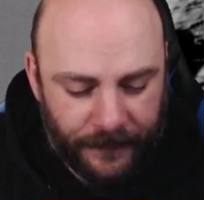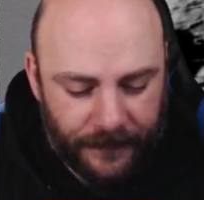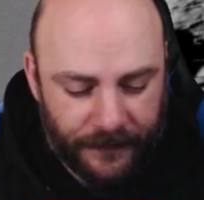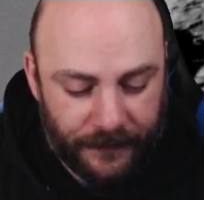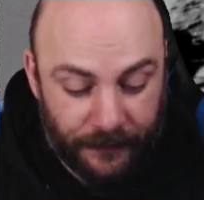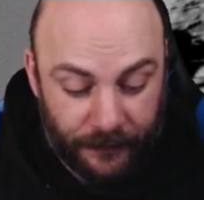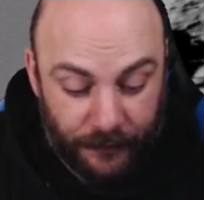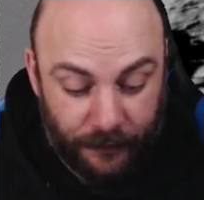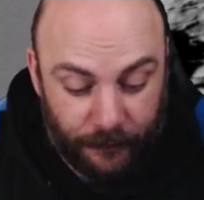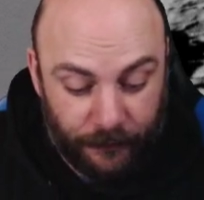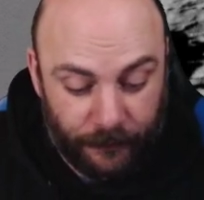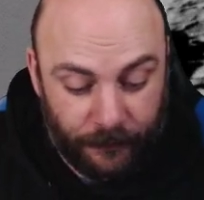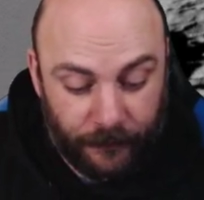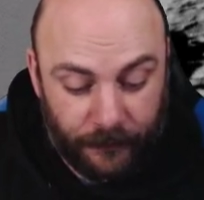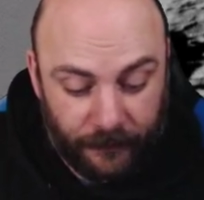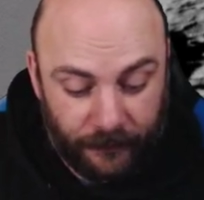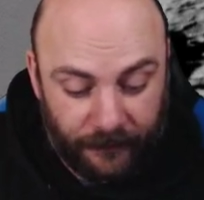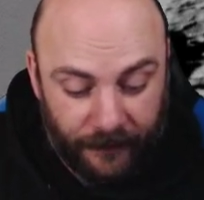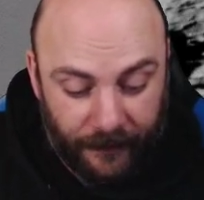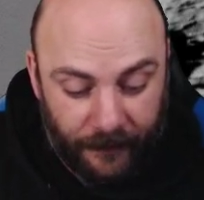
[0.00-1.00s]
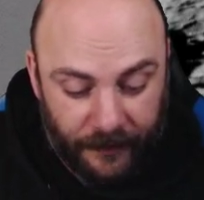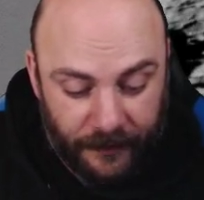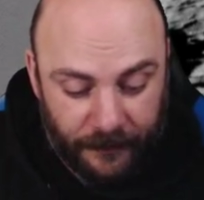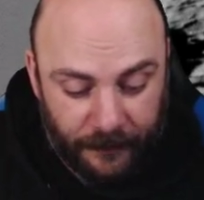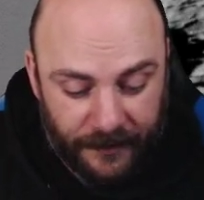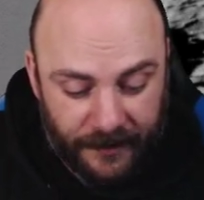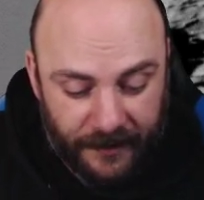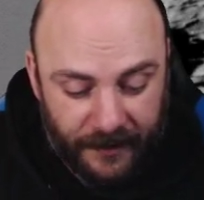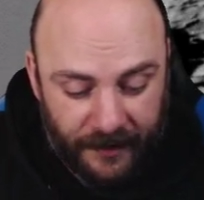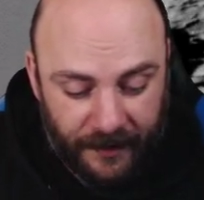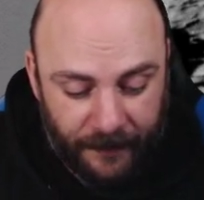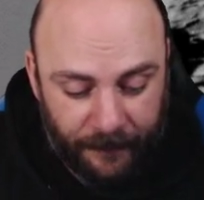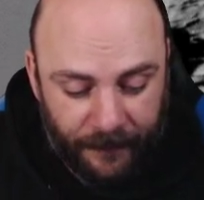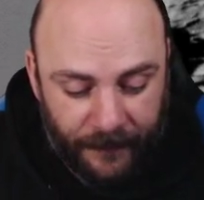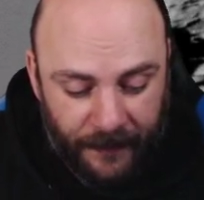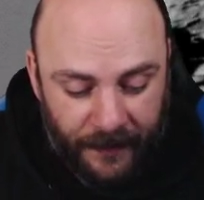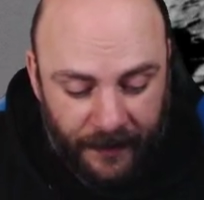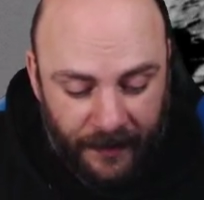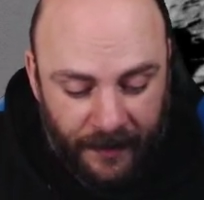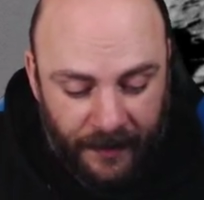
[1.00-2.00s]
so u varies with time,
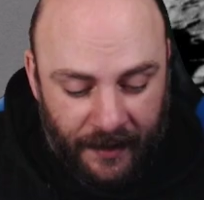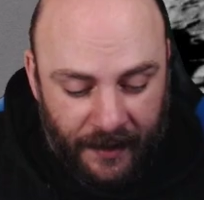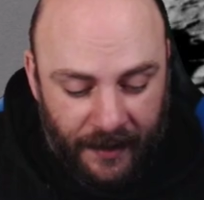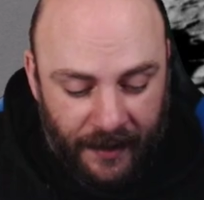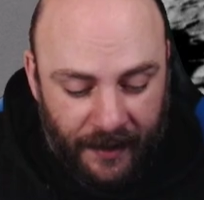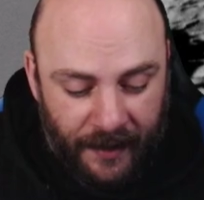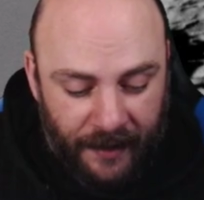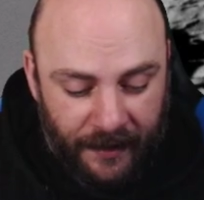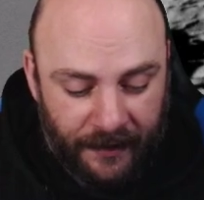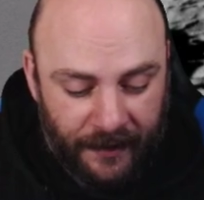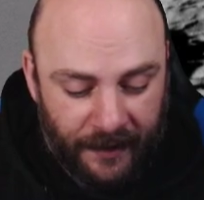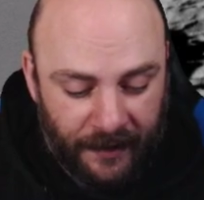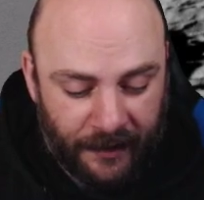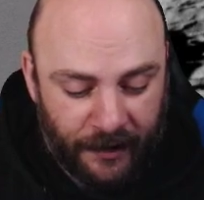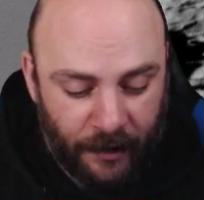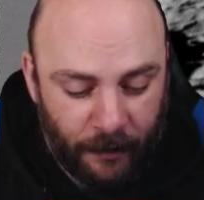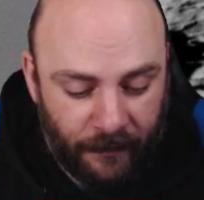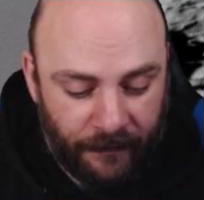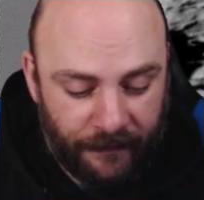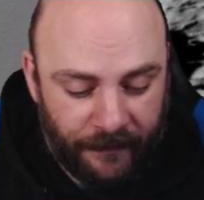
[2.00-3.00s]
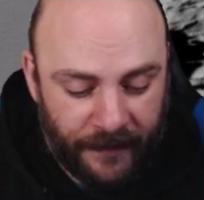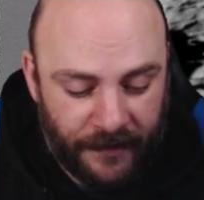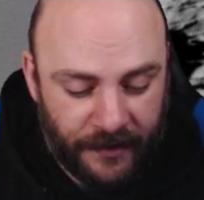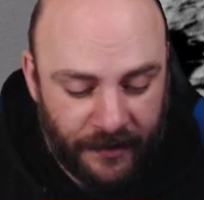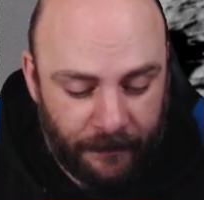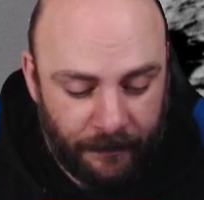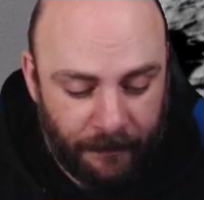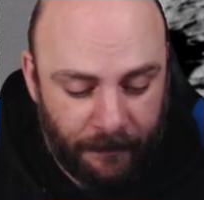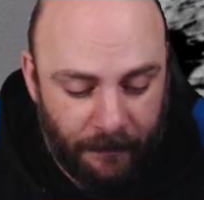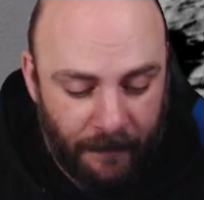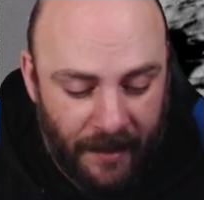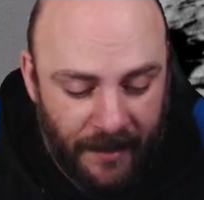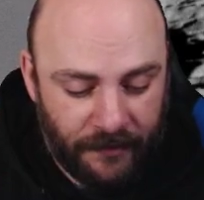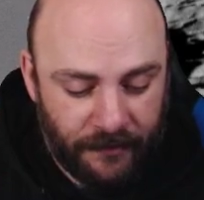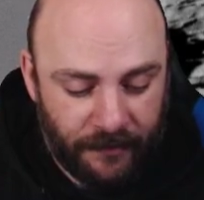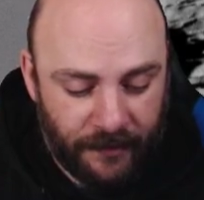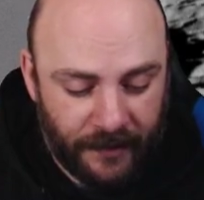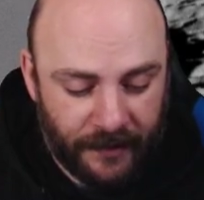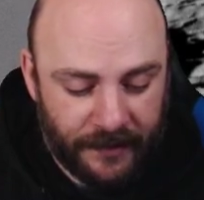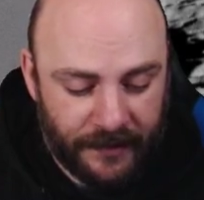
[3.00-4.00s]
and a coefficient
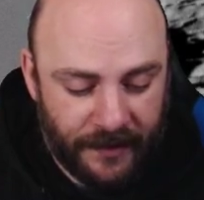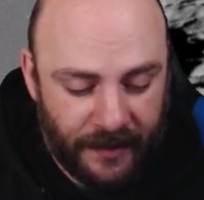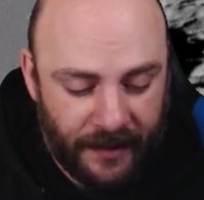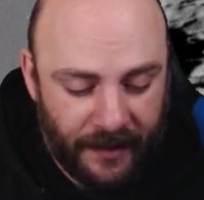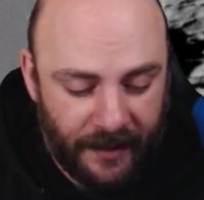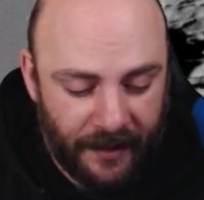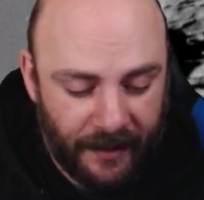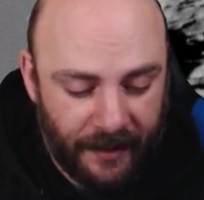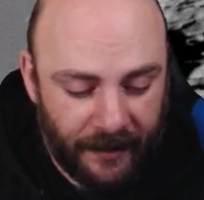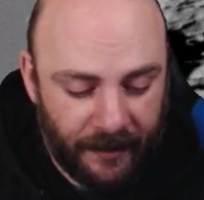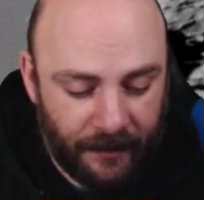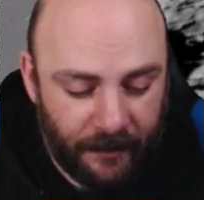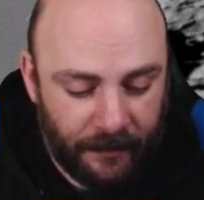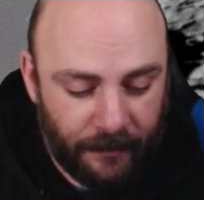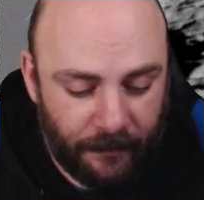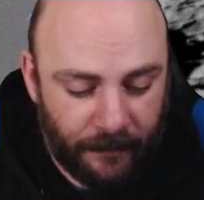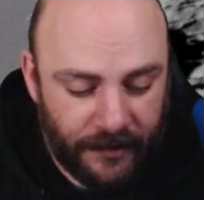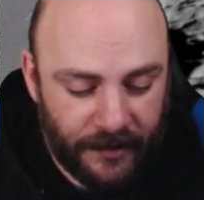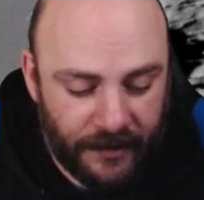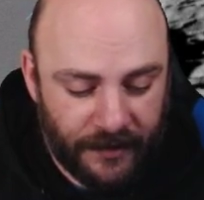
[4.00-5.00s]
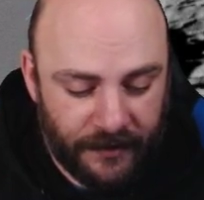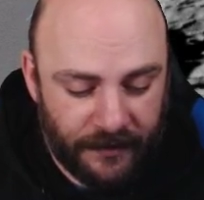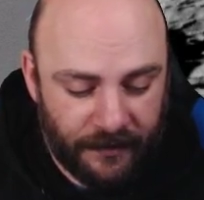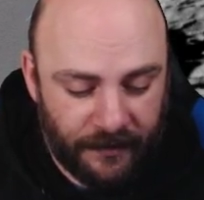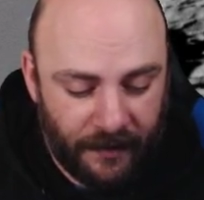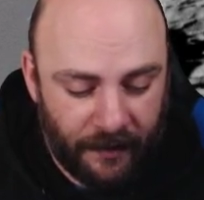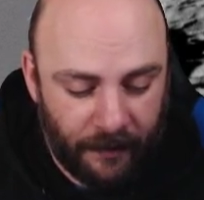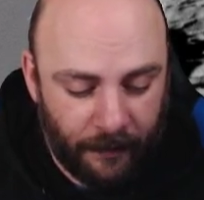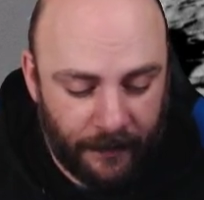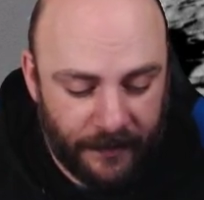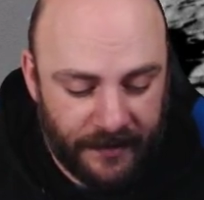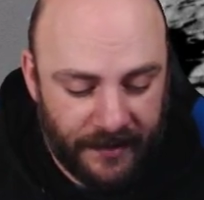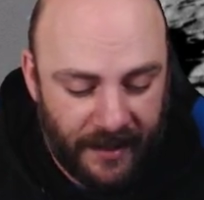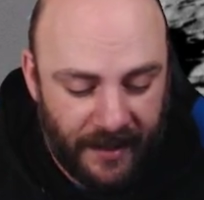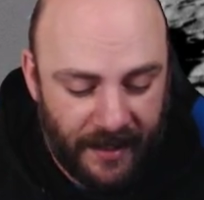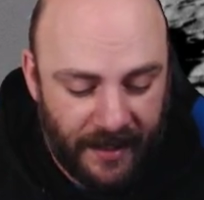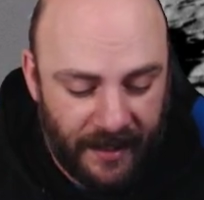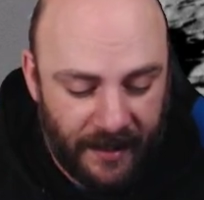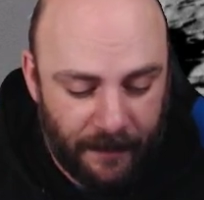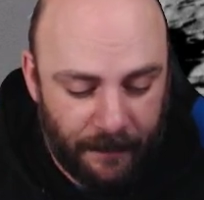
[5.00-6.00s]
matrix A, which has elements
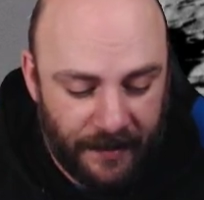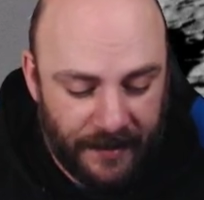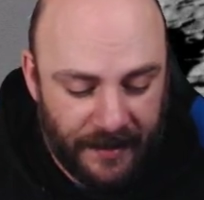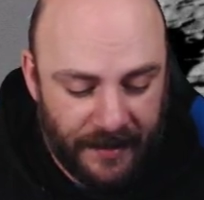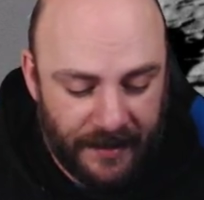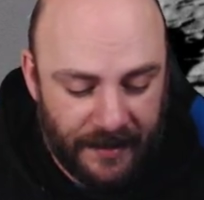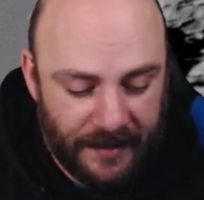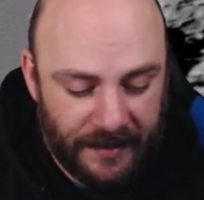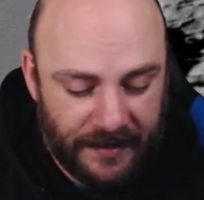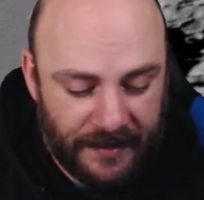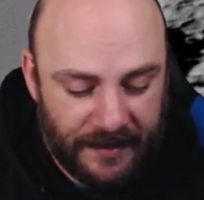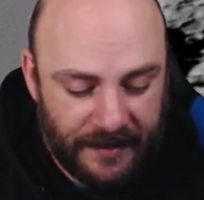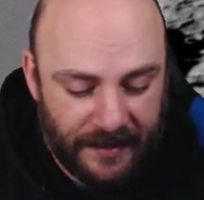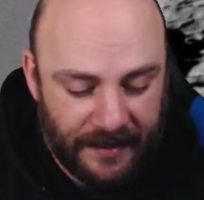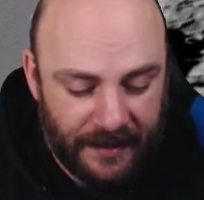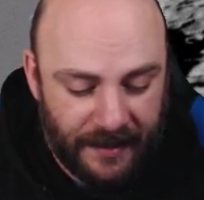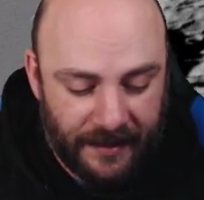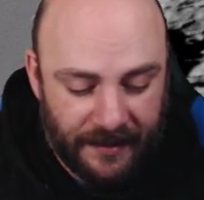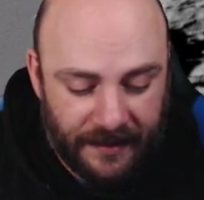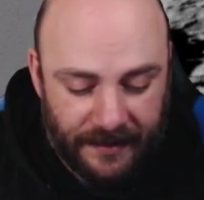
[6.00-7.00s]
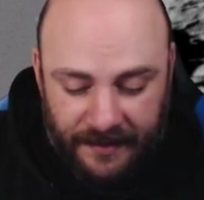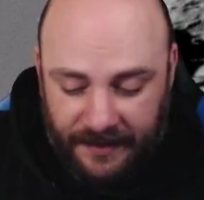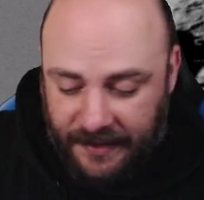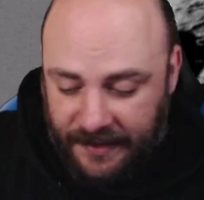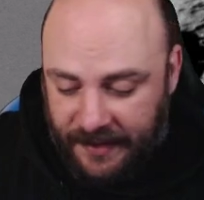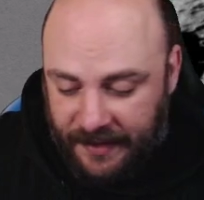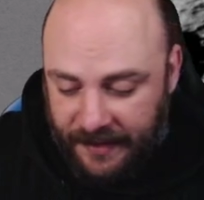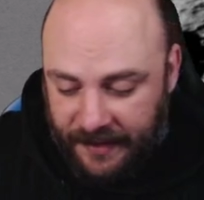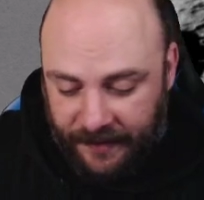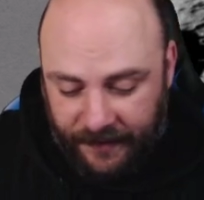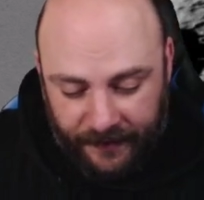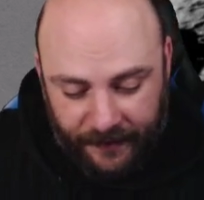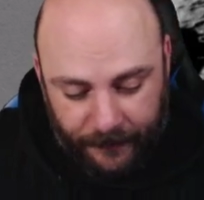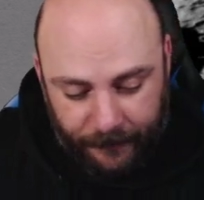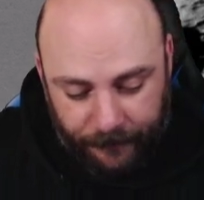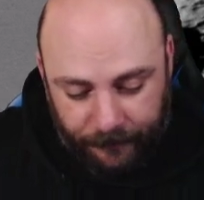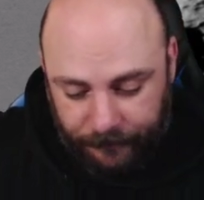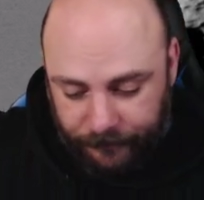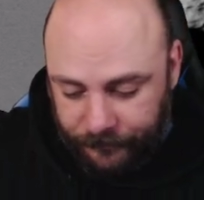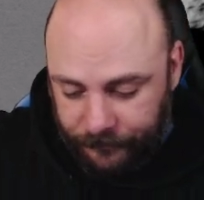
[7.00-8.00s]
A, B, C, and D in
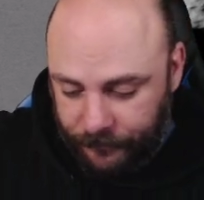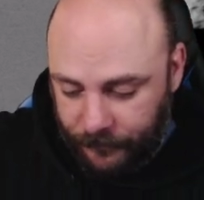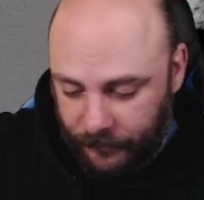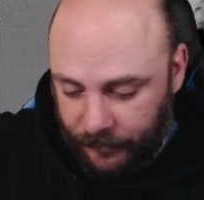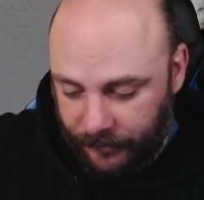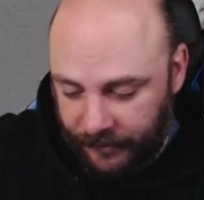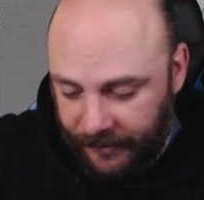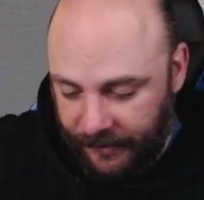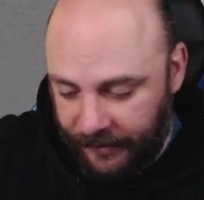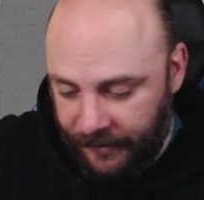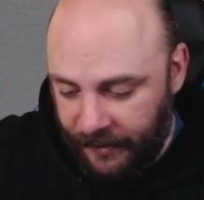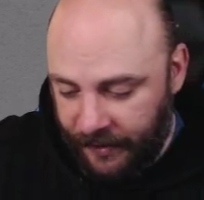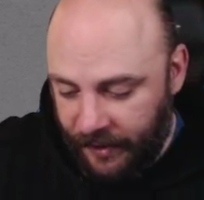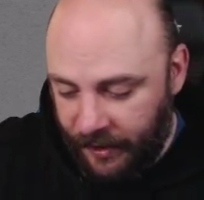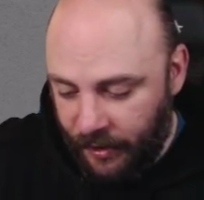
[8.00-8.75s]
them, okay,